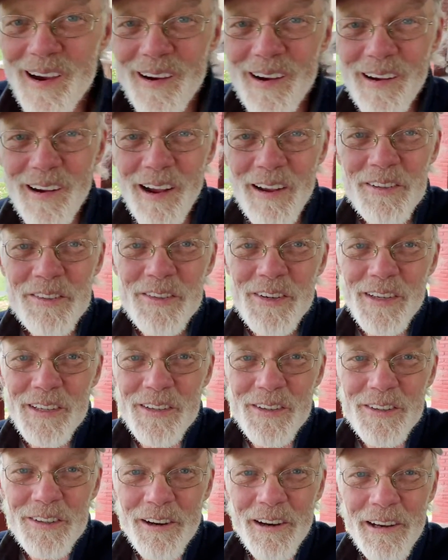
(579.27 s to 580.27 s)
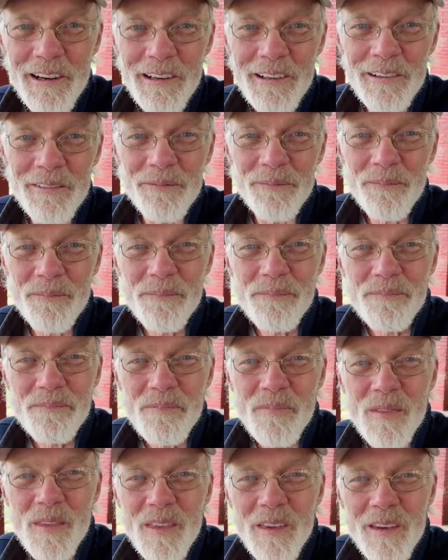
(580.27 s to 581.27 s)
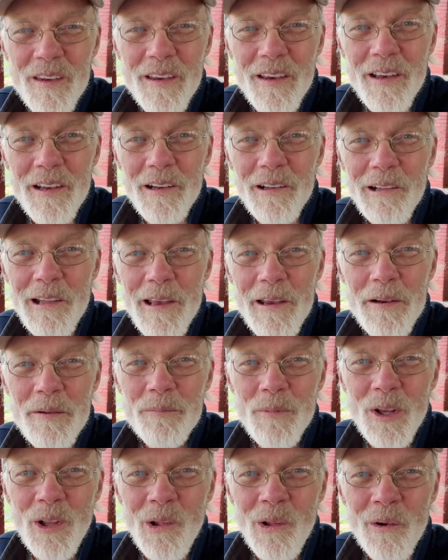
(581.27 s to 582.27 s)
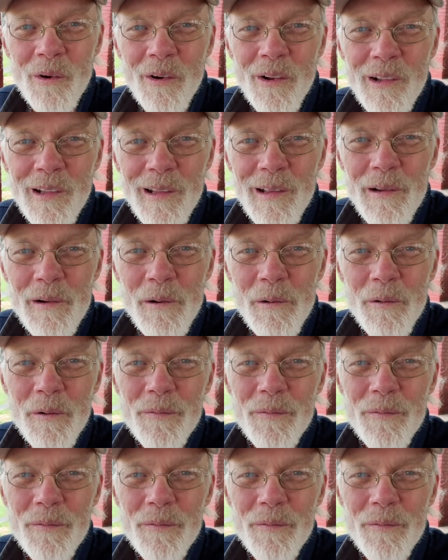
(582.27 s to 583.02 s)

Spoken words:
Hi, Gene Shannon and Elaine Miller, hello.